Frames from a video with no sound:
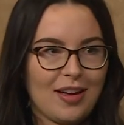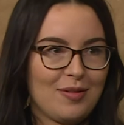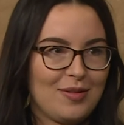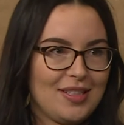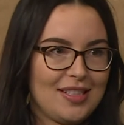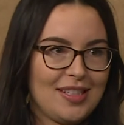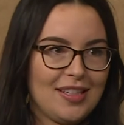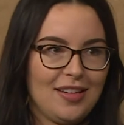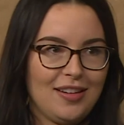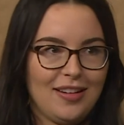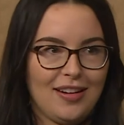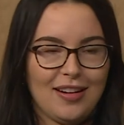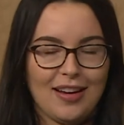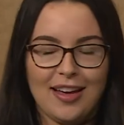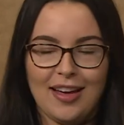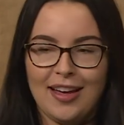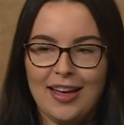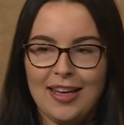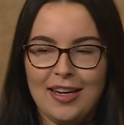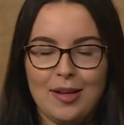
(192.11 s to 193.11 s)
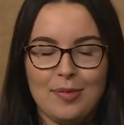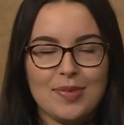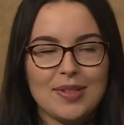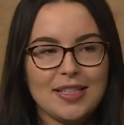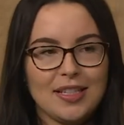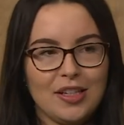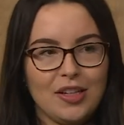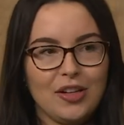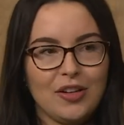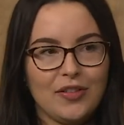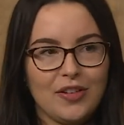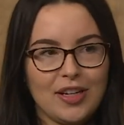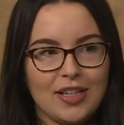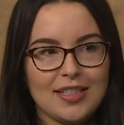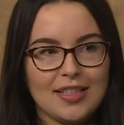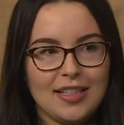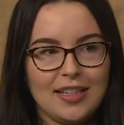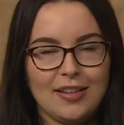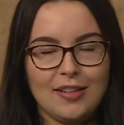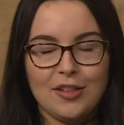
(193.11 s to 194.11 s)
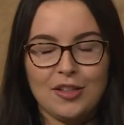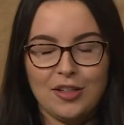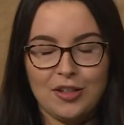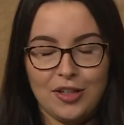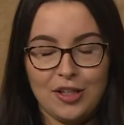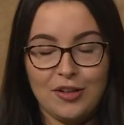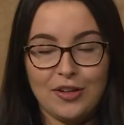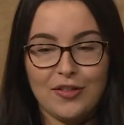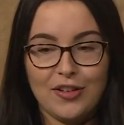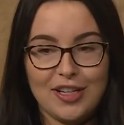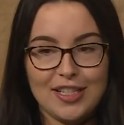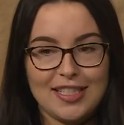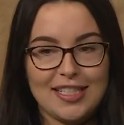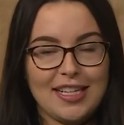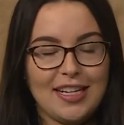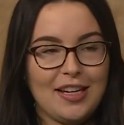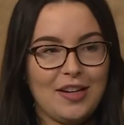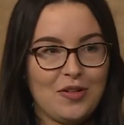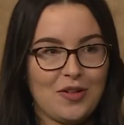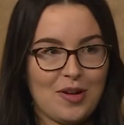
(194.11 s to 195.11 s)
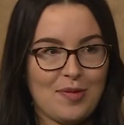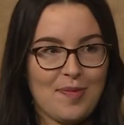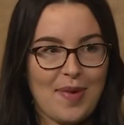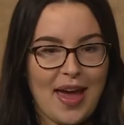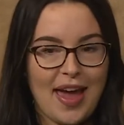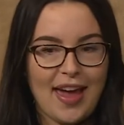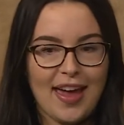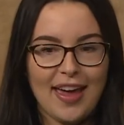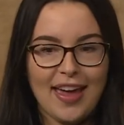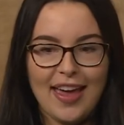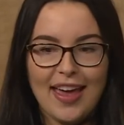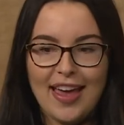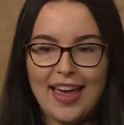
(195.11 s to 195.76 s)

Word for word: I mm-hmm. was in uh, Nipissing University, University in North Bay,